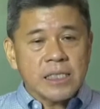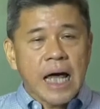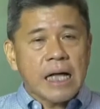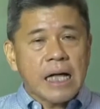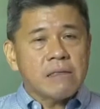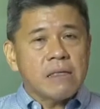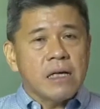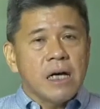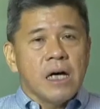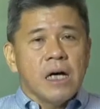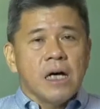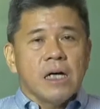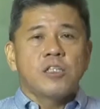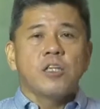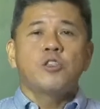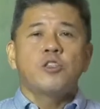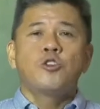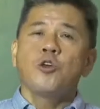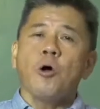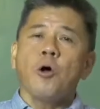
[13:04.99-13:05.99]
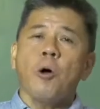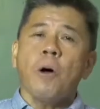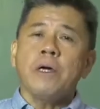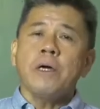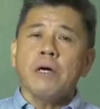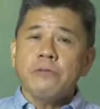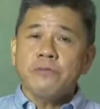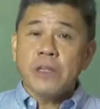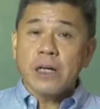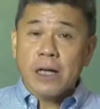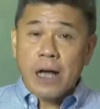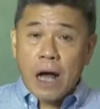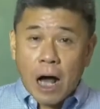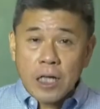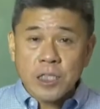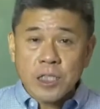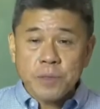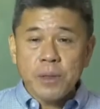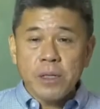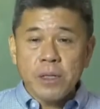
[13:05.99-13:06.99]
that the joy of the
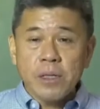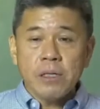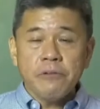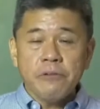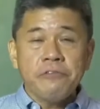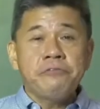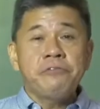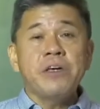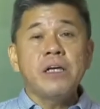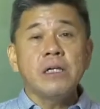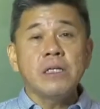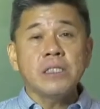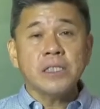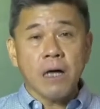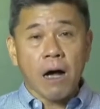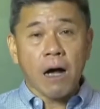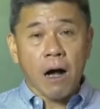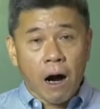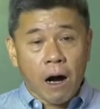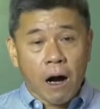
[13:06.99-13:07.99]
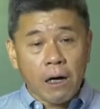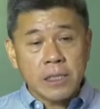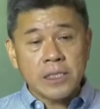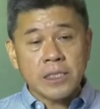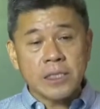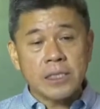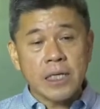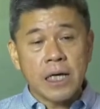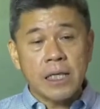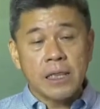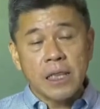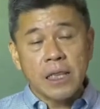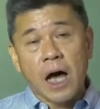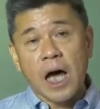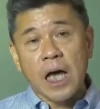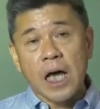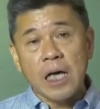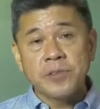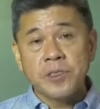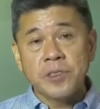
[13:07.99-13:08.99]
gospel fills the hearts and
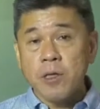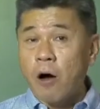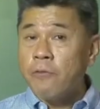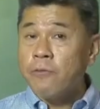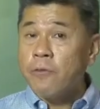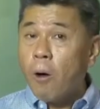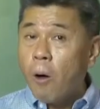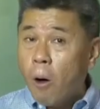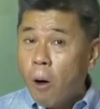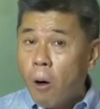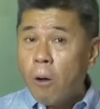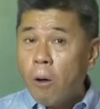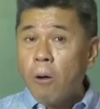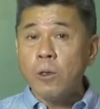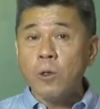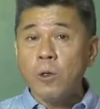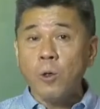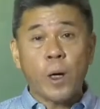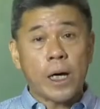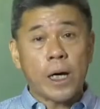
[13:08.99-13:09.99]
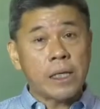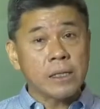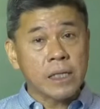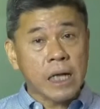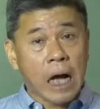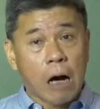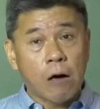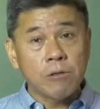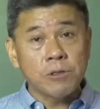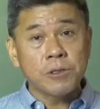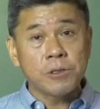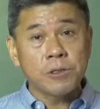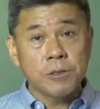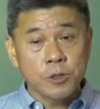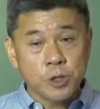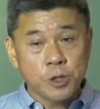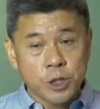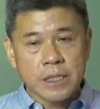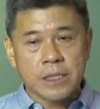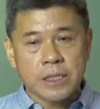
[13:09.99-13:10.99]
lives of all who encounter
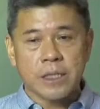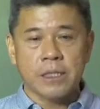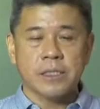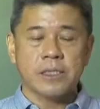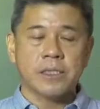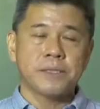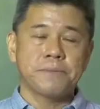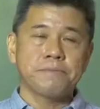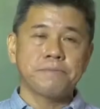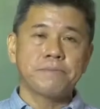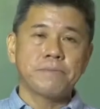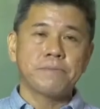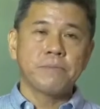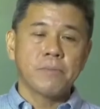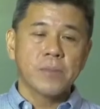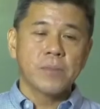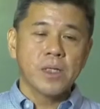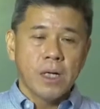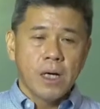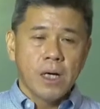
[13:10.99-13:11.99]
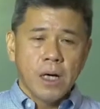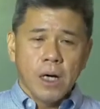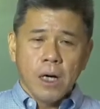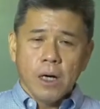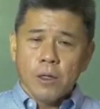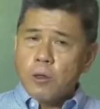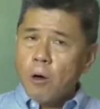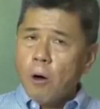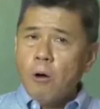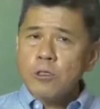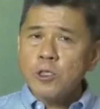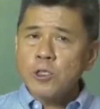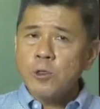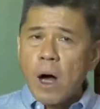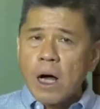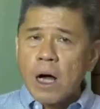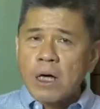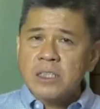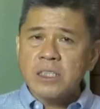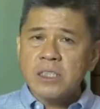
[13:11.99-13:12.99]
Jesus. Those who
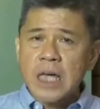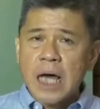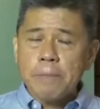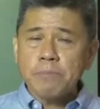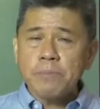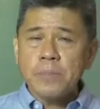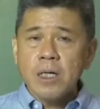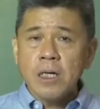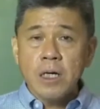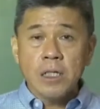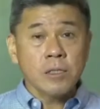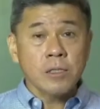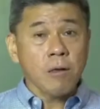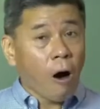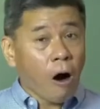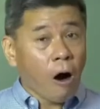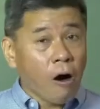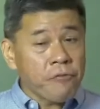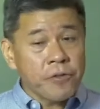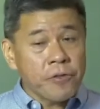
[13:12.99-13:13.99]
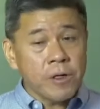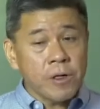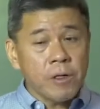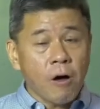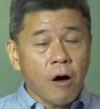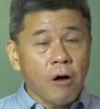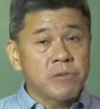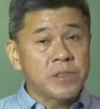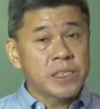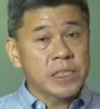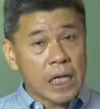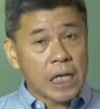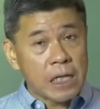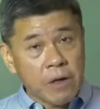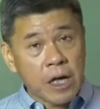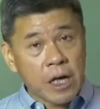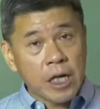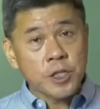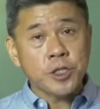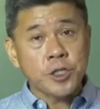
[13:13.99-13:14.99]
accept his offer of
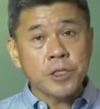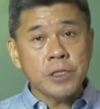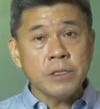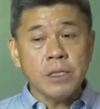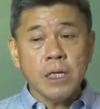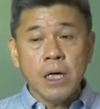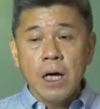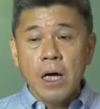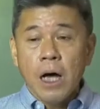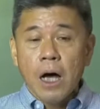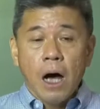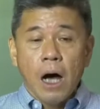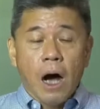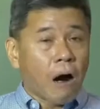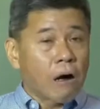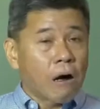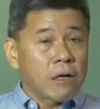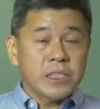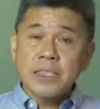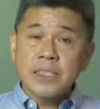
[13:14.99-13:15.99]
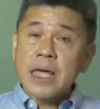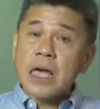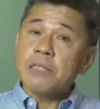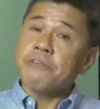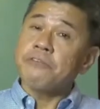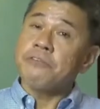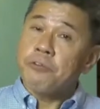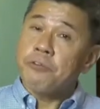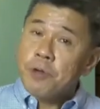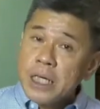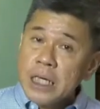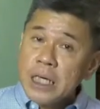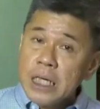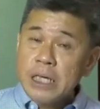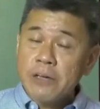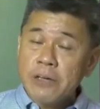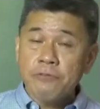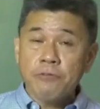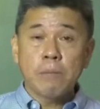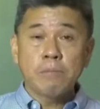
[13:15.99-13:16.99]
salvation are set
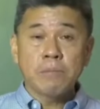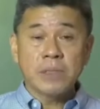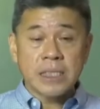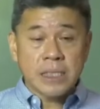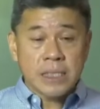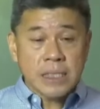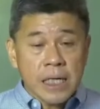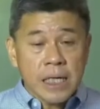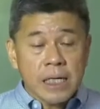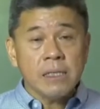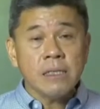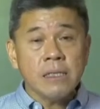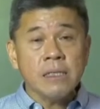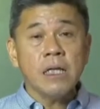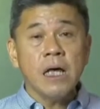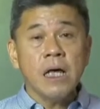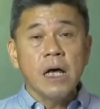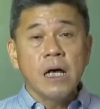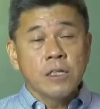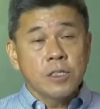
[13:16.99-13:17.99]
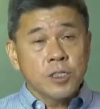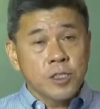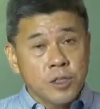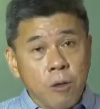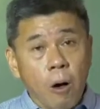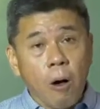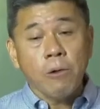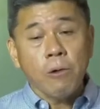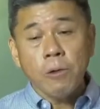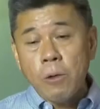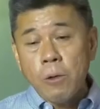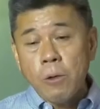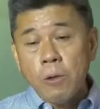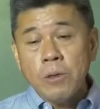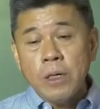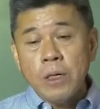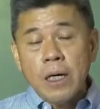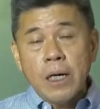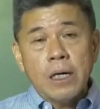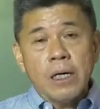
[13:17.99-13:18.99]
free from sin,
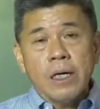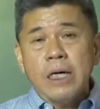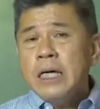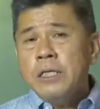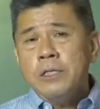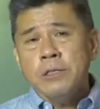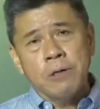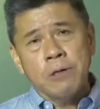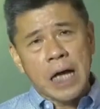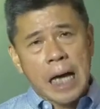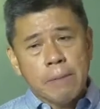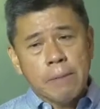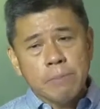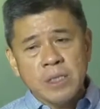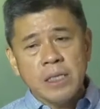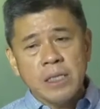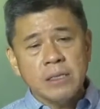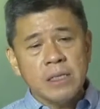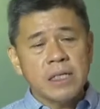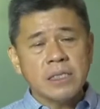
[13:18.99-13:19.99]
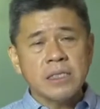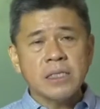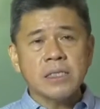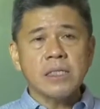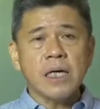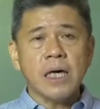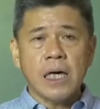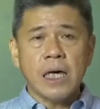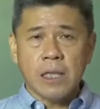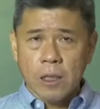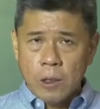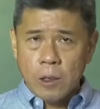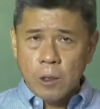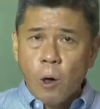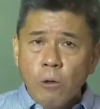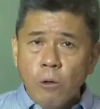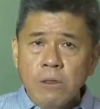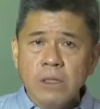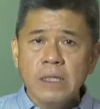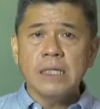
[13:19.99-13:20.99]
sorrow, inner emptiness, and
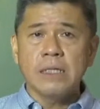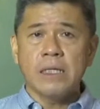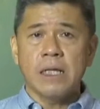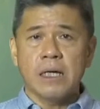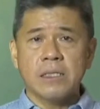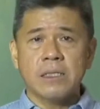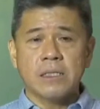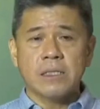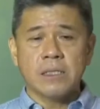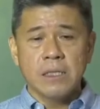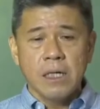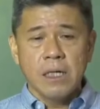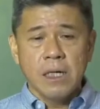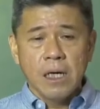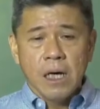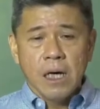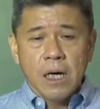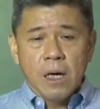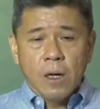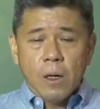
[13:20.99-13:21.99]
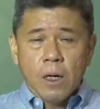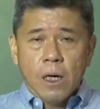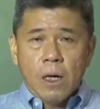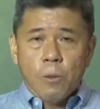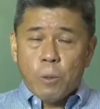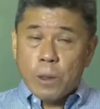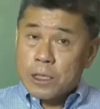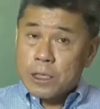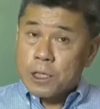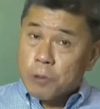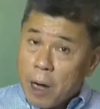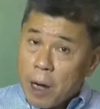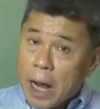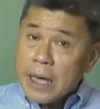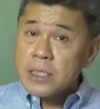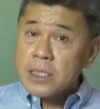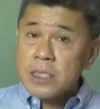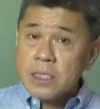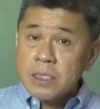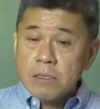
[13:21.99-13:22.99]
loneliness. With
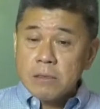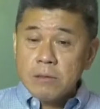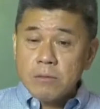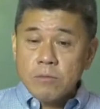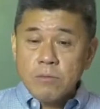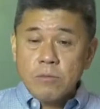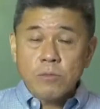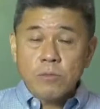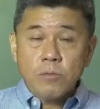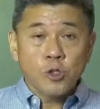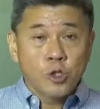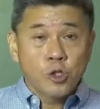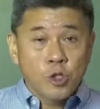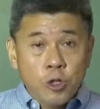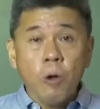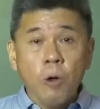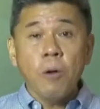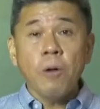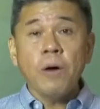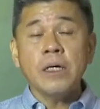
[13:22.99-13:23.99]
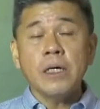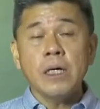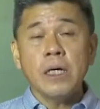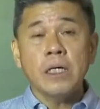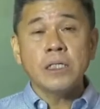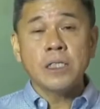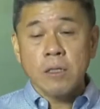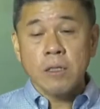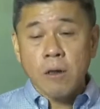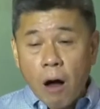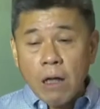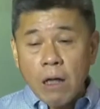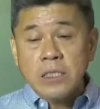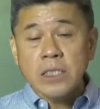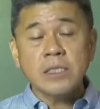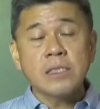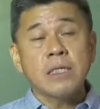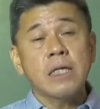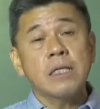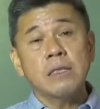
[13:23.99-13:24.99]
Christ, joy is
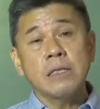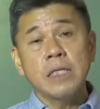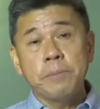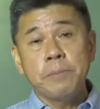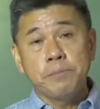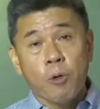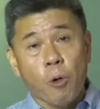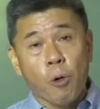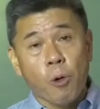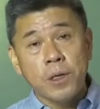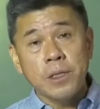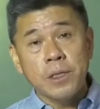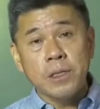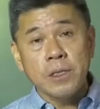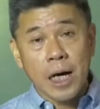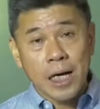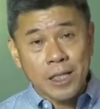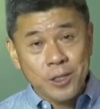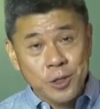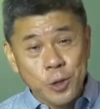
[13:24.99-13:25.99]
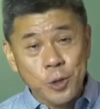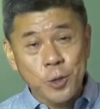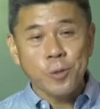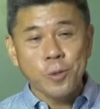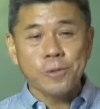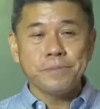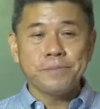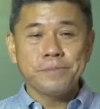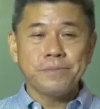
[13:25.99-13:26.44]
constantly born anew.